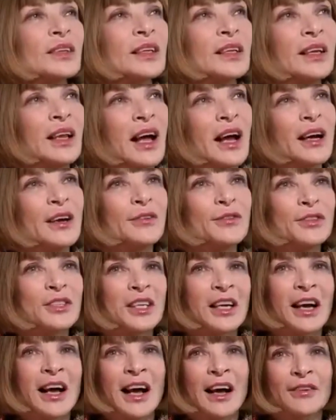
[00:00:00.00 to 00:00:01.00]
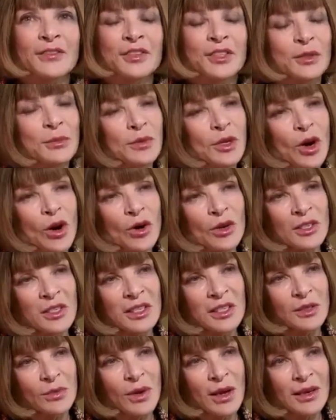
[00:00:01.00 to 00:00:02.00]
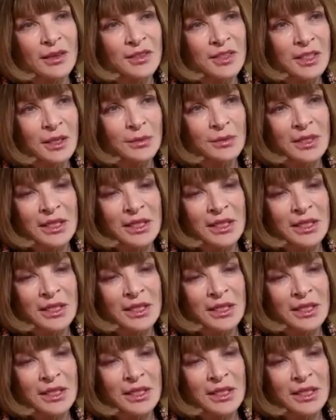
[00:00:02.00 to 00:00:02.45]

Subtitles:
life to have some knocks as well as some